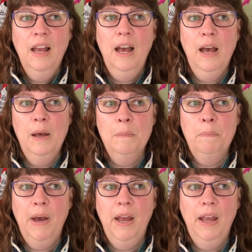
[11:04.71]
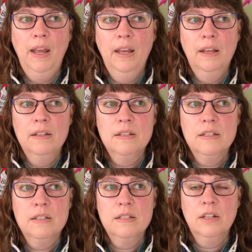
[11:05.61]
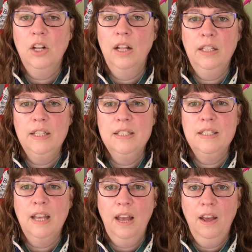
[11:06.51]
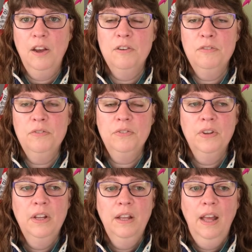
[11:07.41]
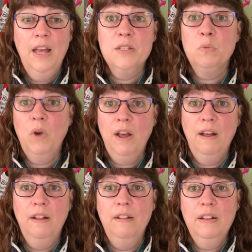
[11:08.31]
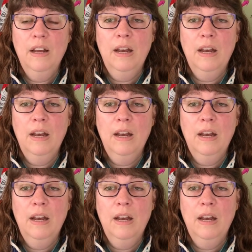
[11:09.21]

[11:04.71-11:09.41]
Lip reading: by Sonali Dev as well.